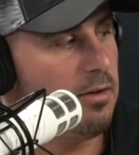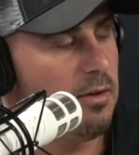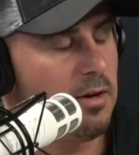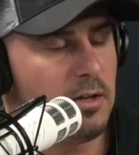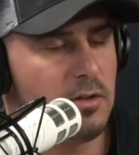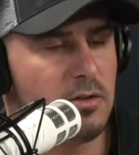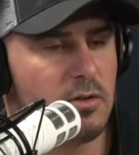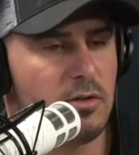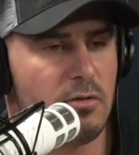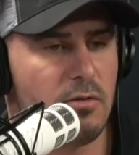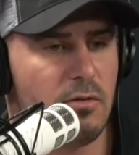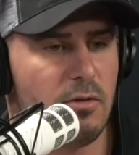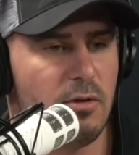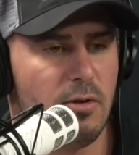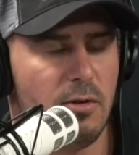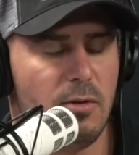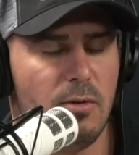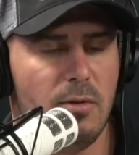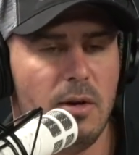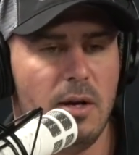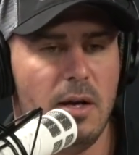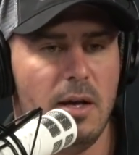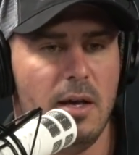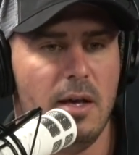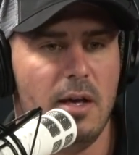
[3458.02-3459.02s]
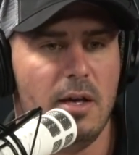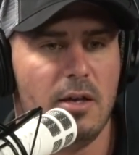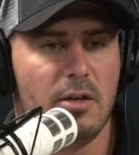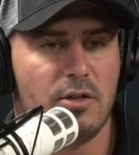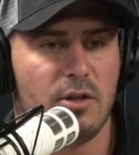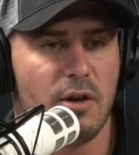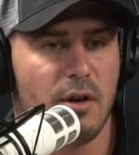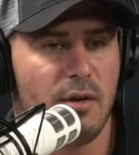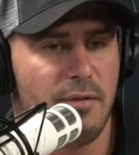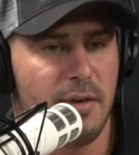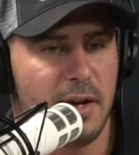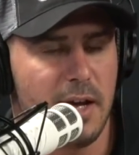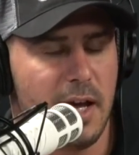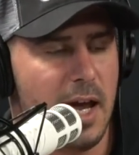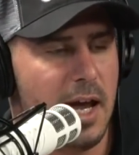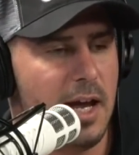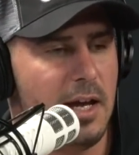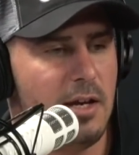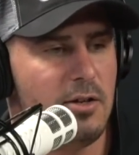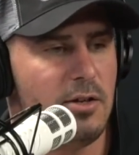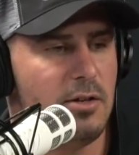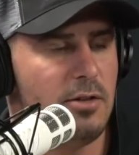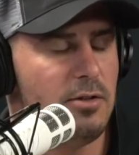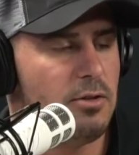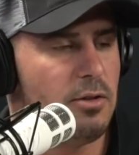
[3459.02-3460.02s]
whether it's through
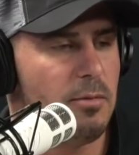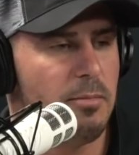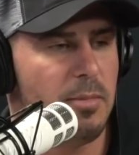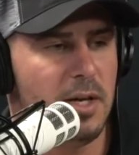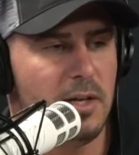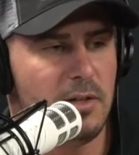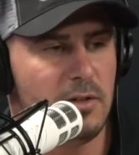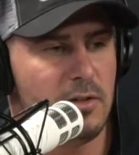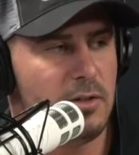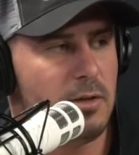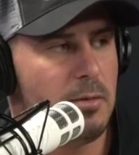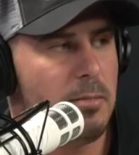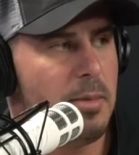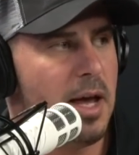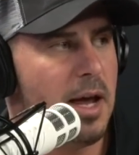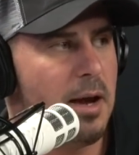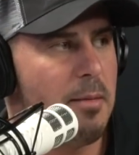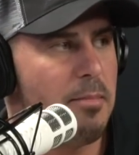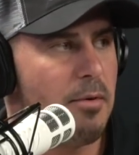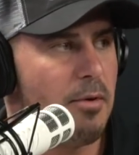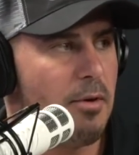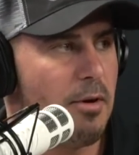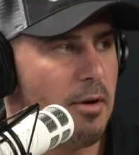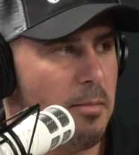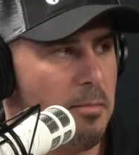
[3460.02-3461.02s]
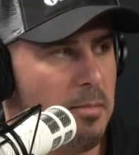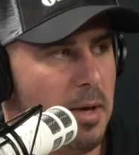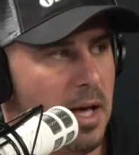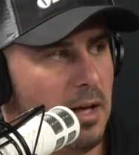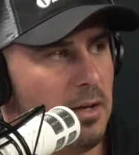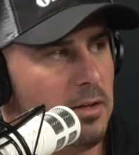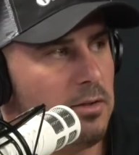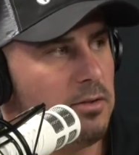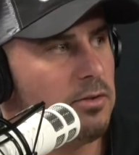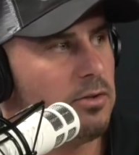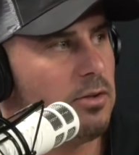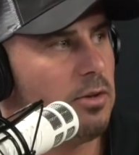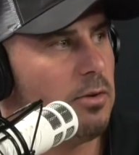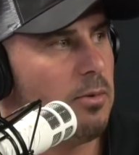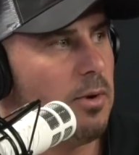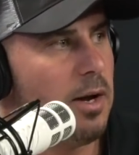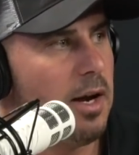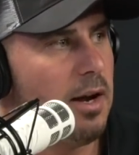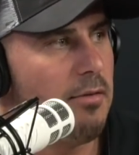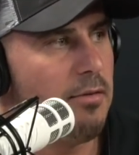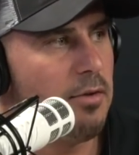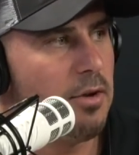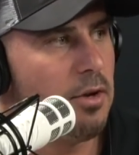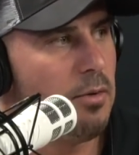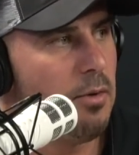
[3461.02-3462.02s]
certifications or pieces of paper or belts or
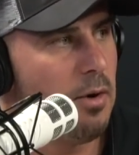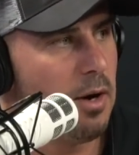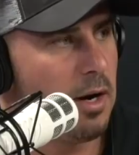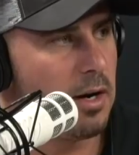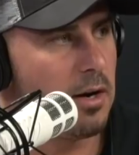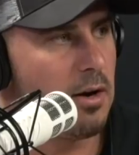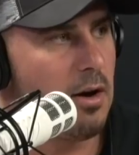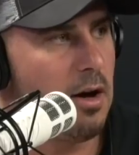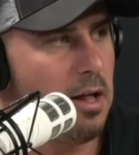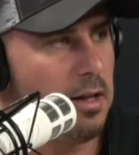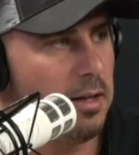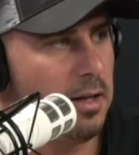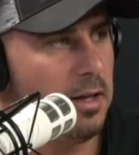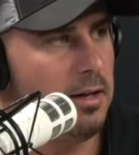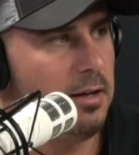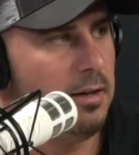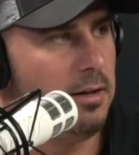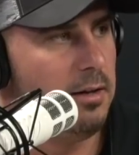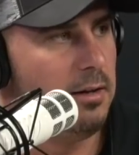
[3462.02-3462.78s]
whatever you want to call